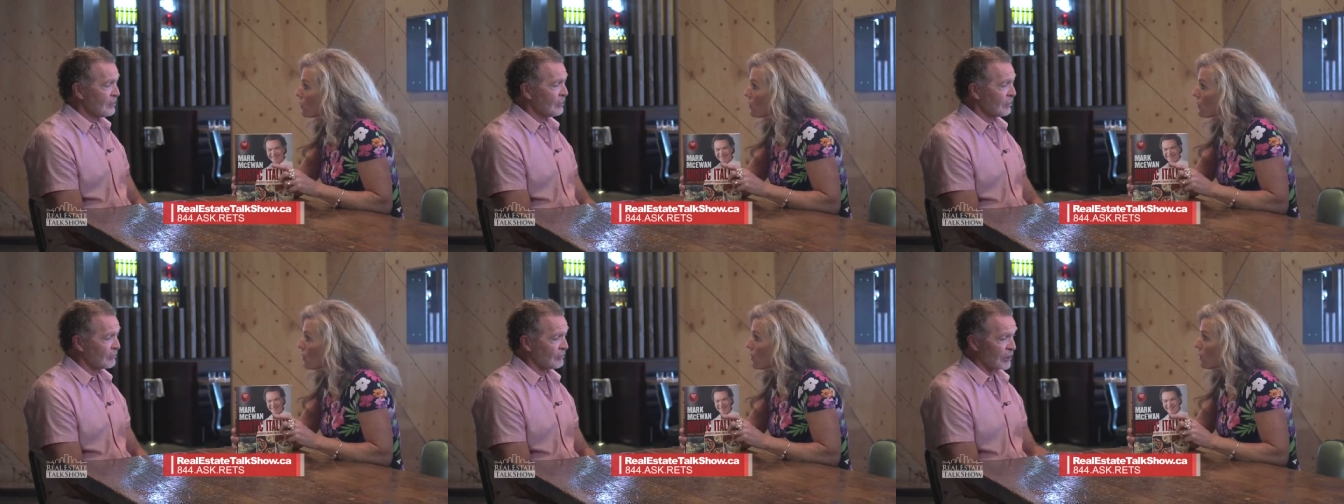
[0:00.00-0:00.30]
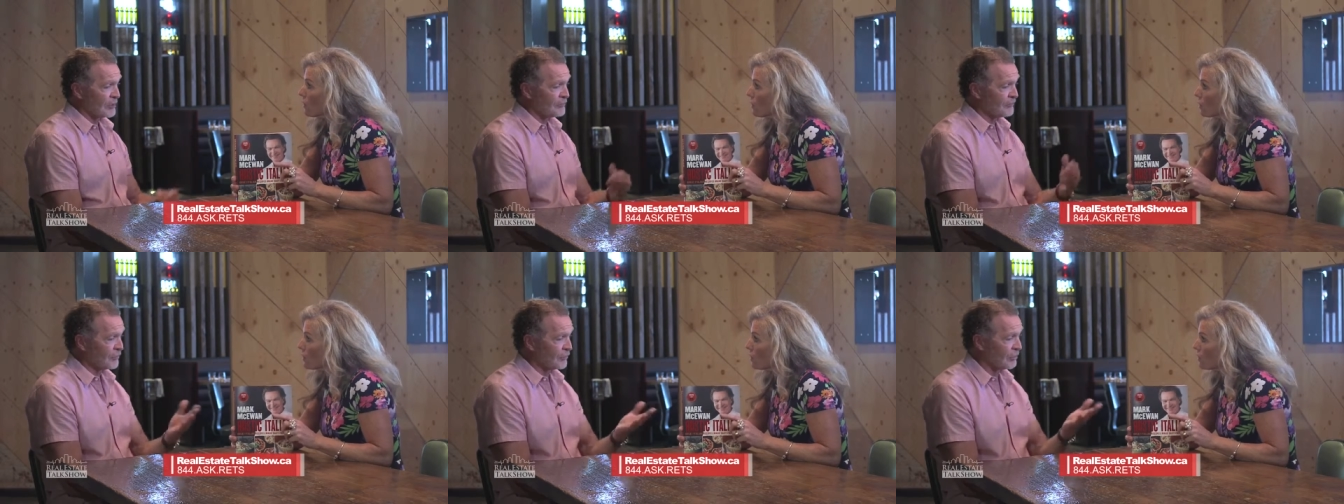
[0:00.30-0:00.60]
Oh,
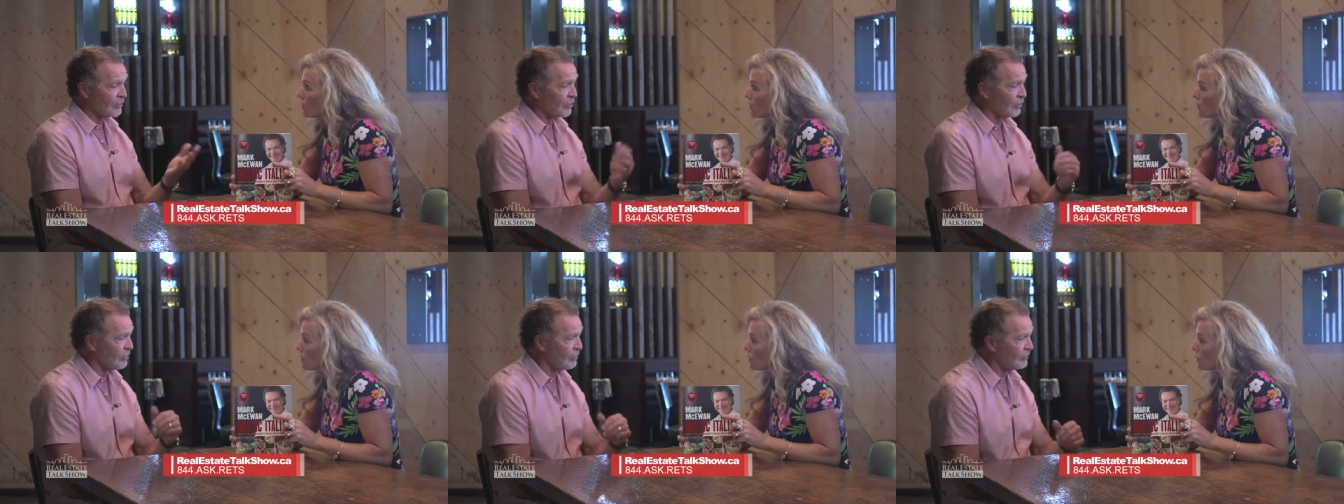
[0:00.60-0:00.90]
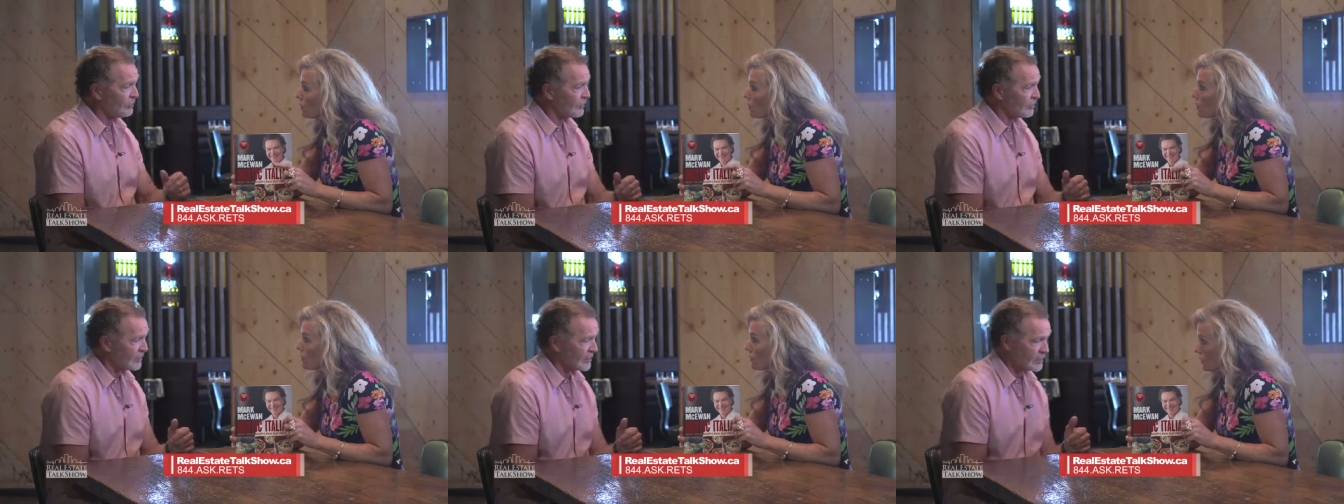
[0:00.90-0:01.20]
Great Food at
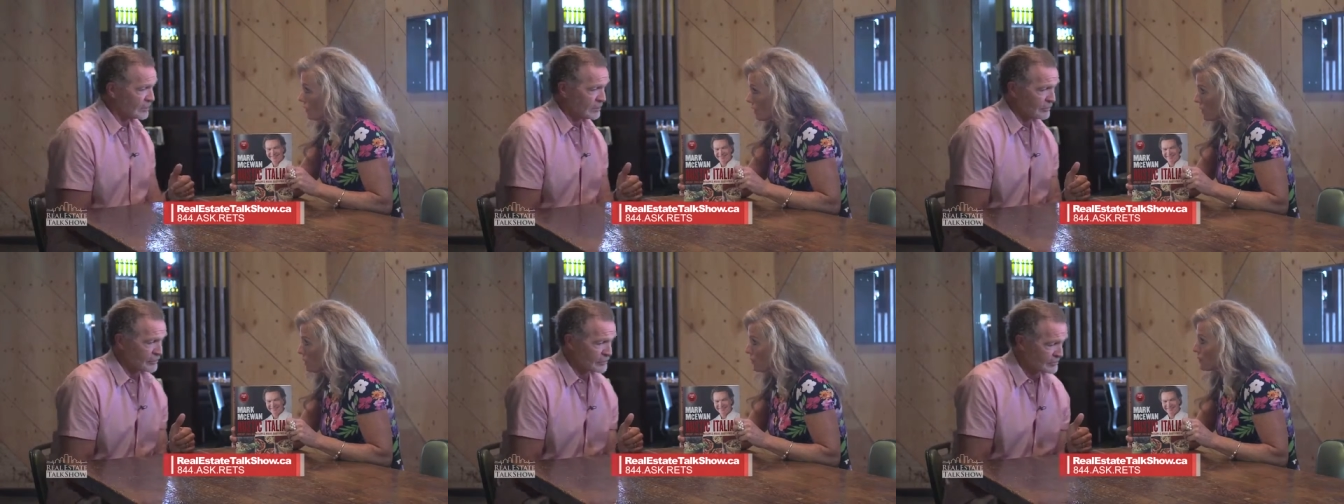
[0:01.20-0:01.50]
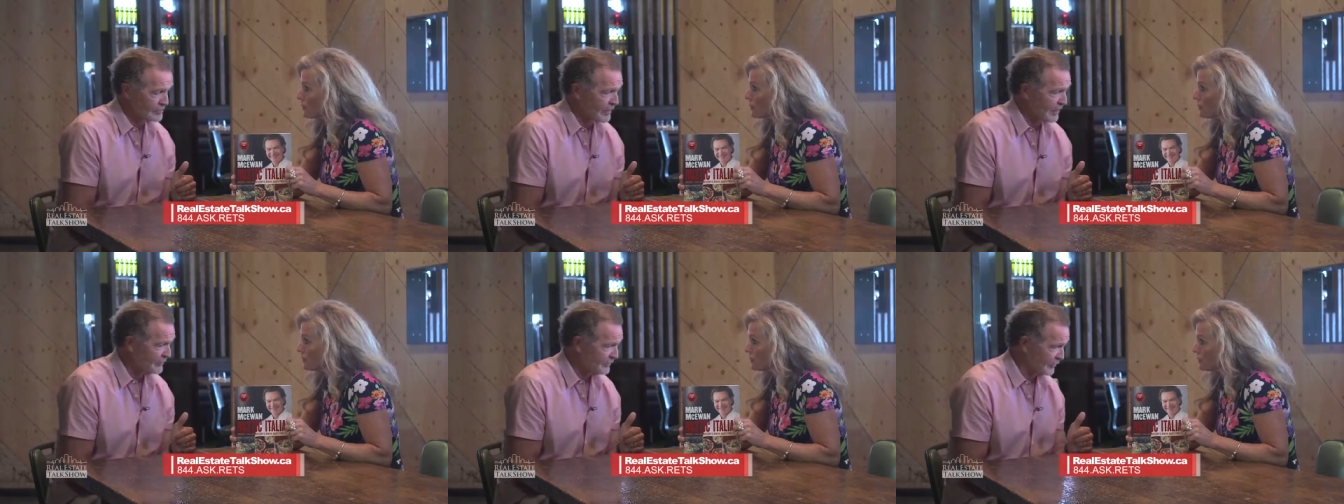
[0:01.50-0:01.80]
Home uh, it was
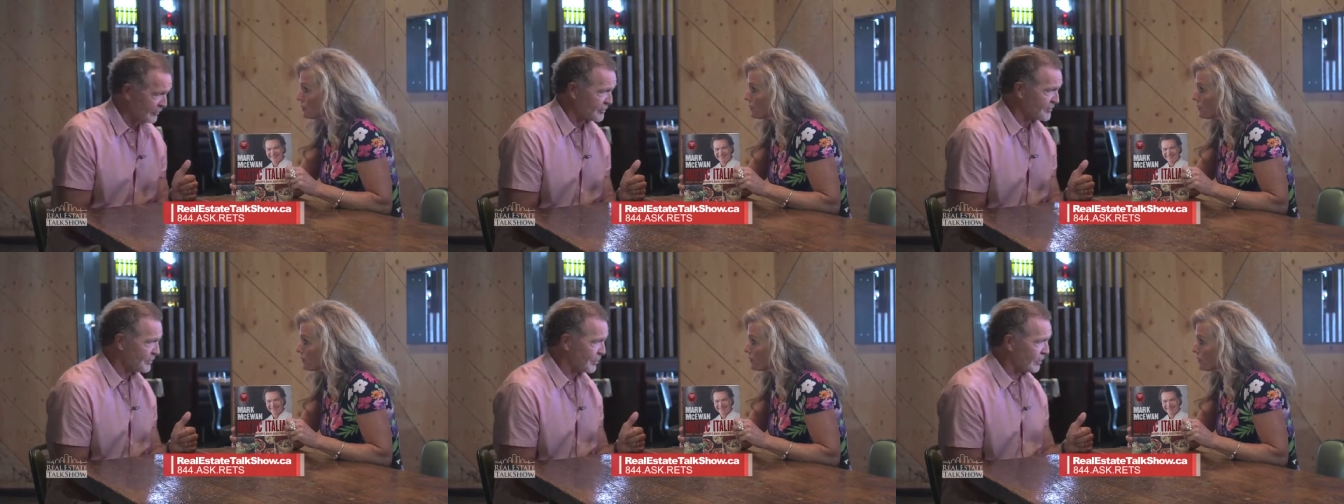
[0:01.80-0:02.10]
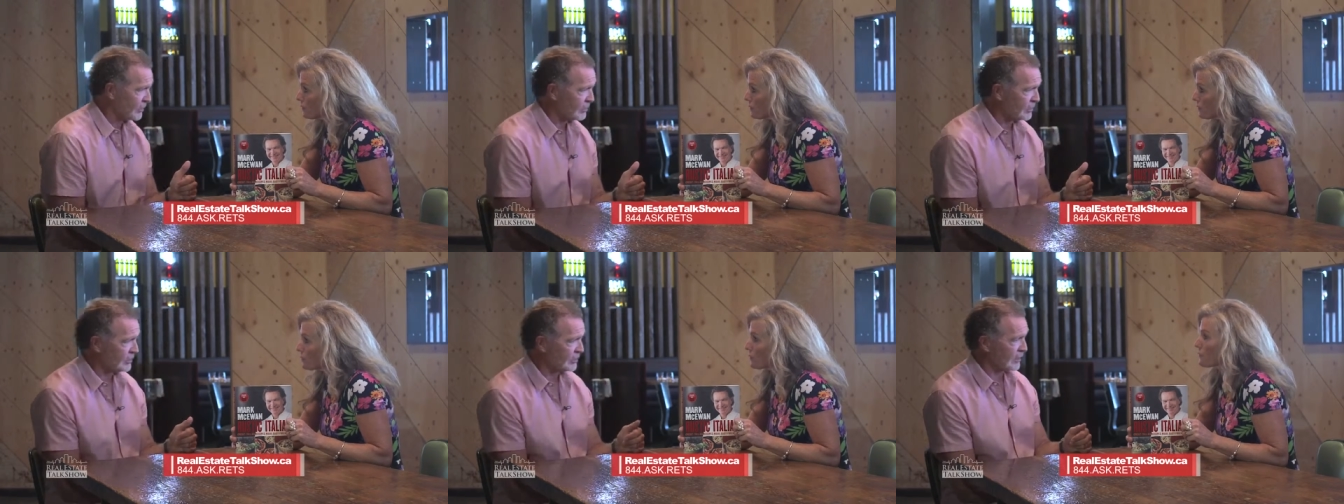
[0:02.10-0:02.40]
my first book.